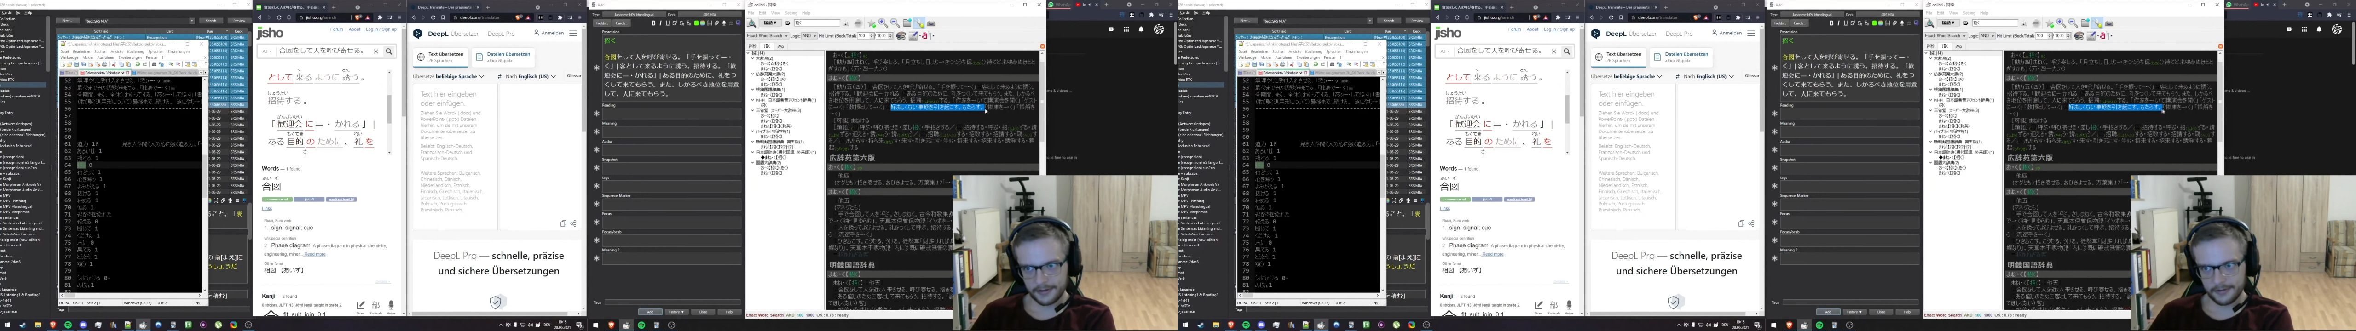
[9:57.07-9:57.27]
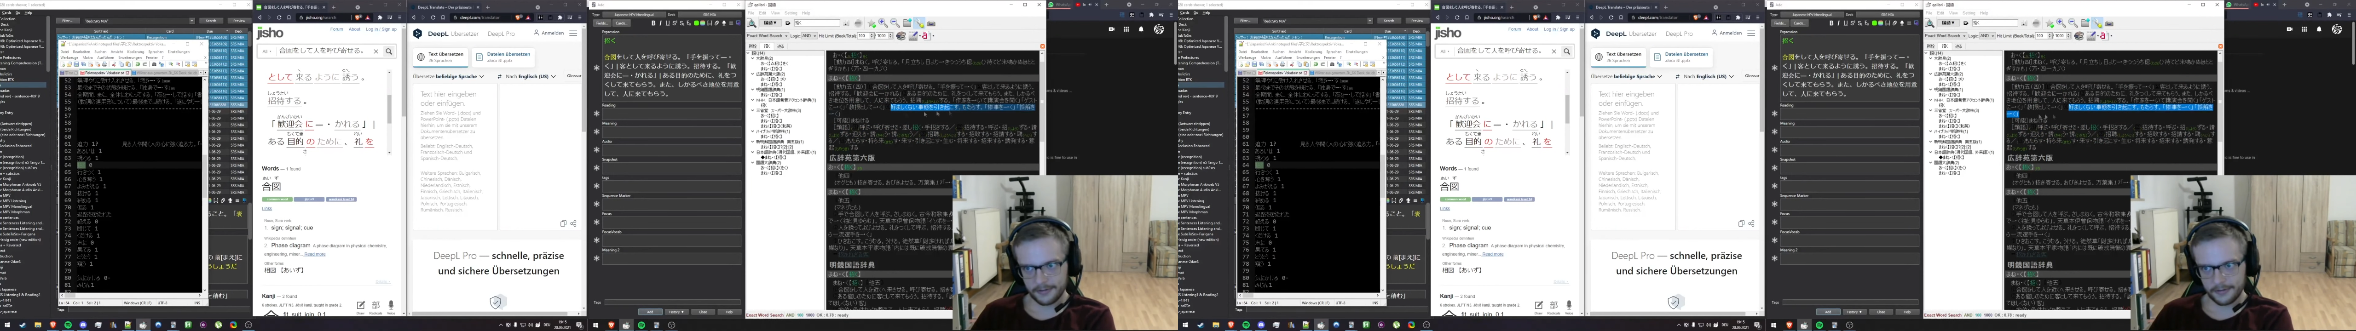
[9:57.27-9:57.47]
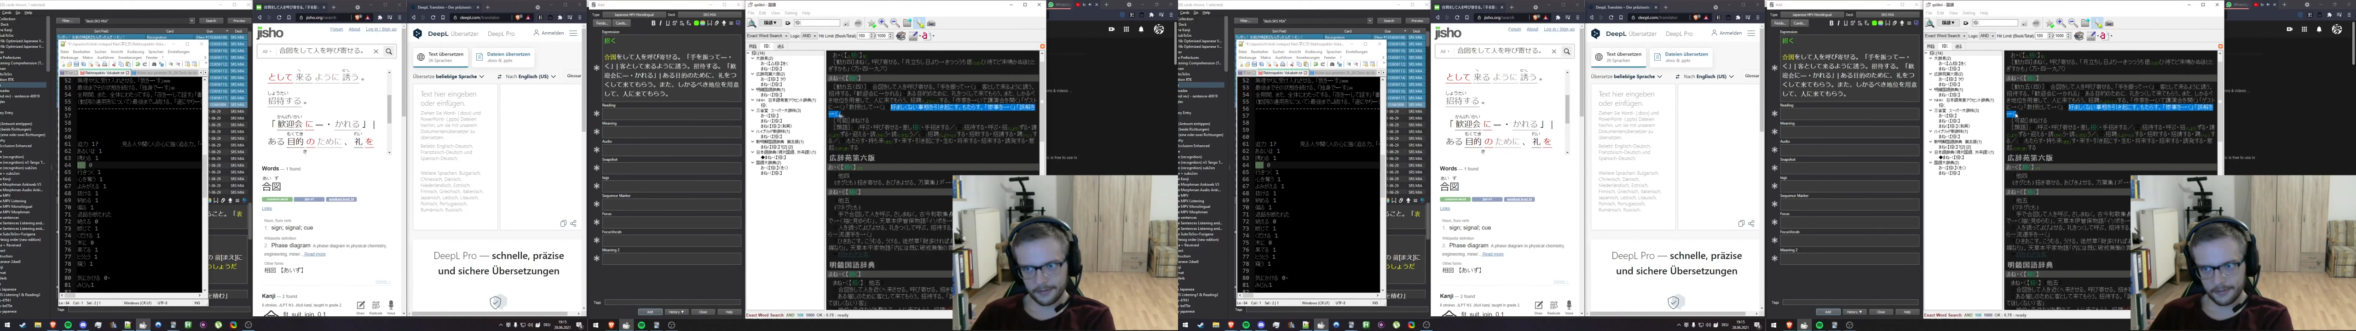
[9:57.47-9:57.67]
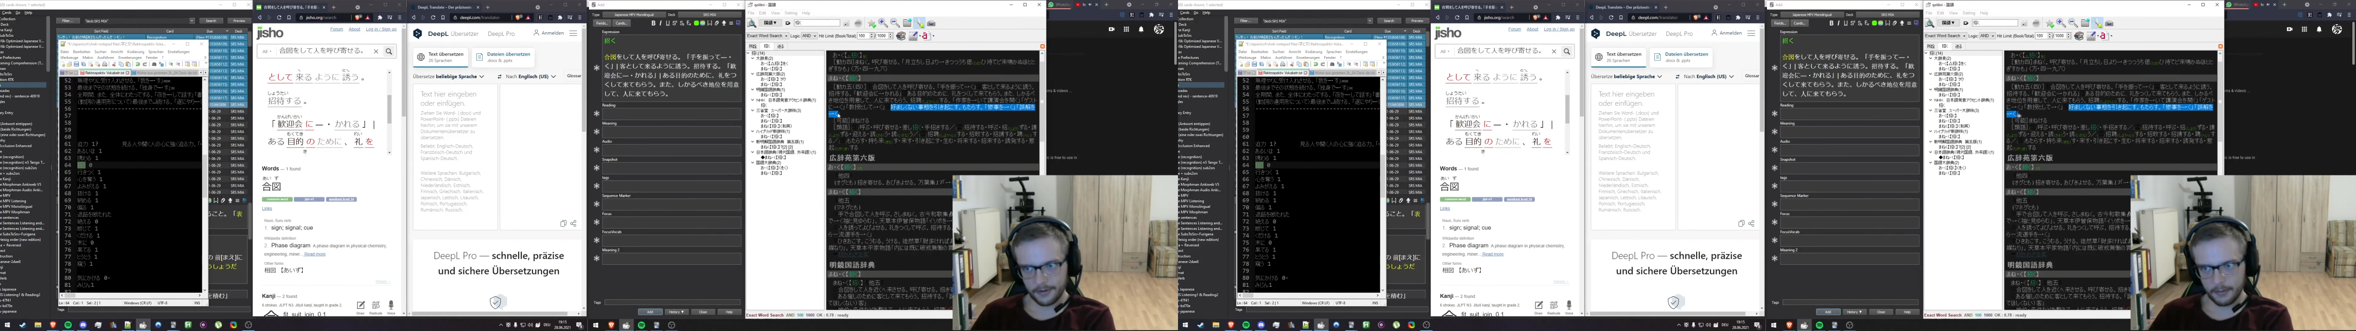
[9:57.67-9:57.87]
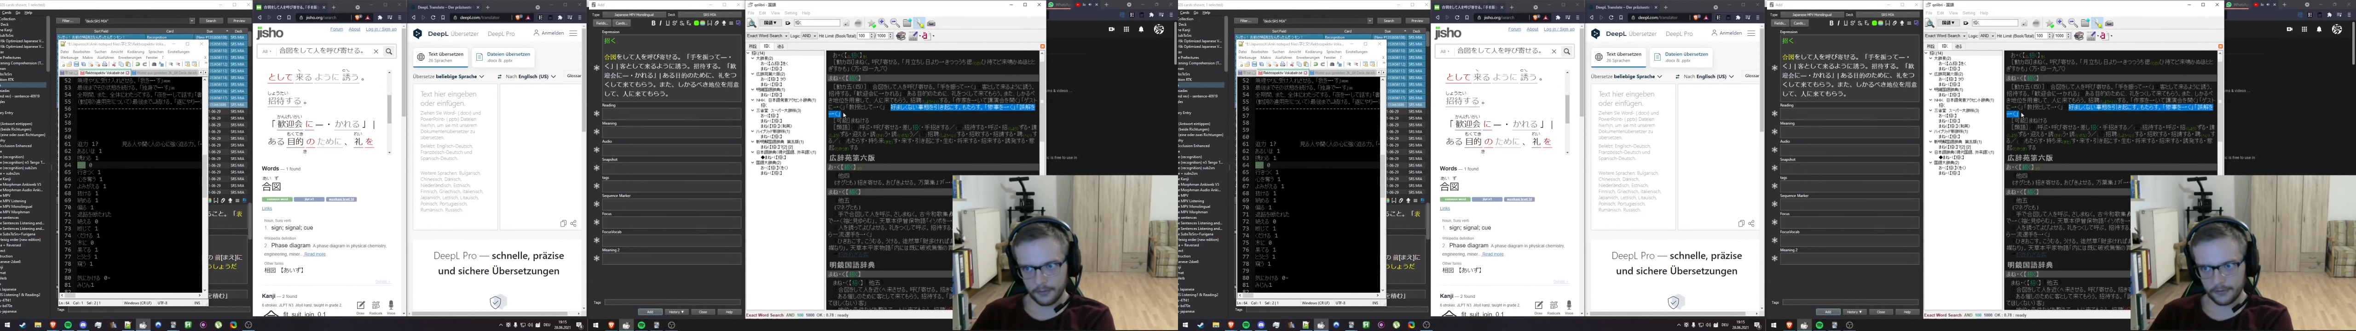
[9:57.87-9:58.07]
So
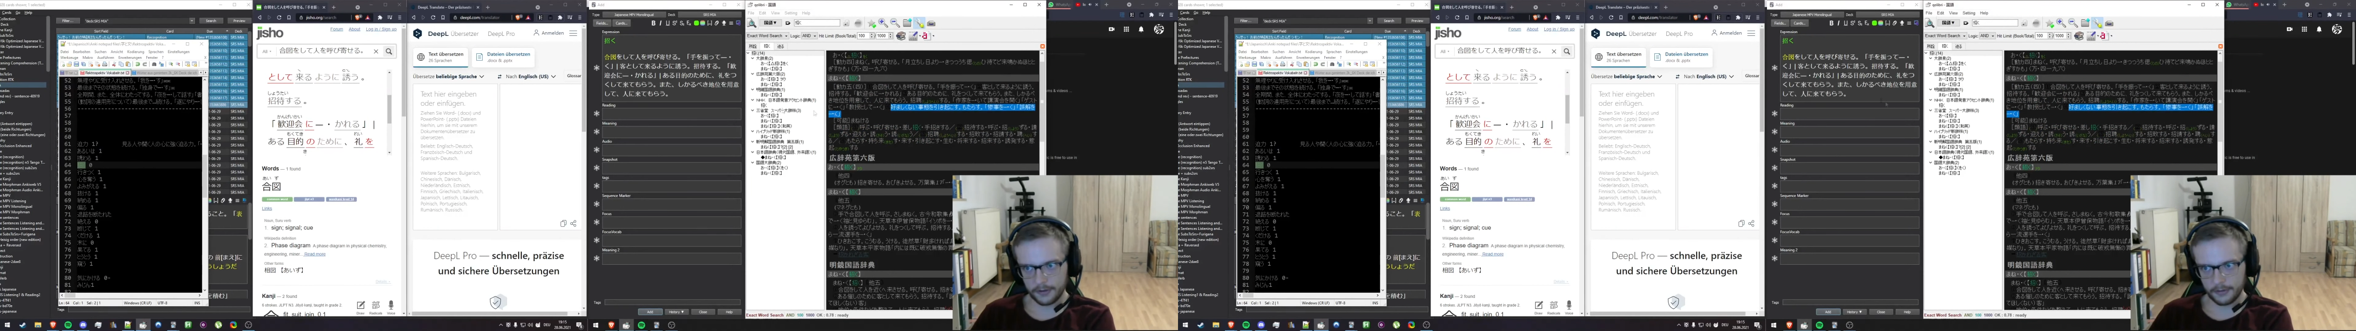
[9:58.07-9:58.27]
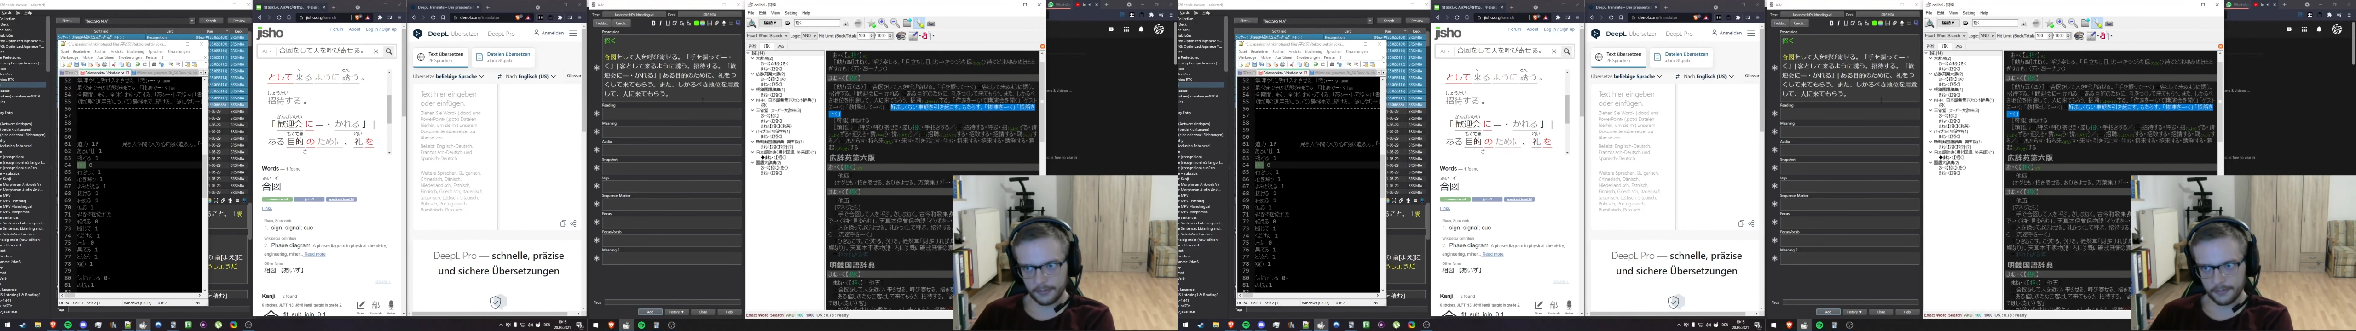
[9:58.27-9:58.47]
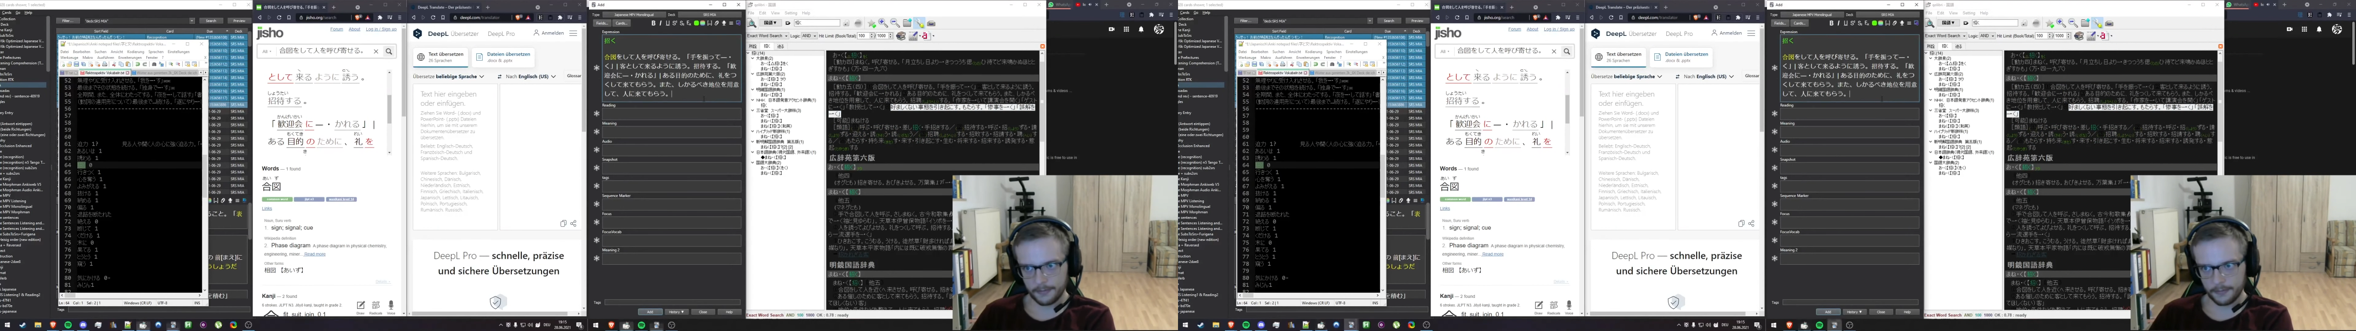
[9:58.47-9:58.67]
I'm also gonna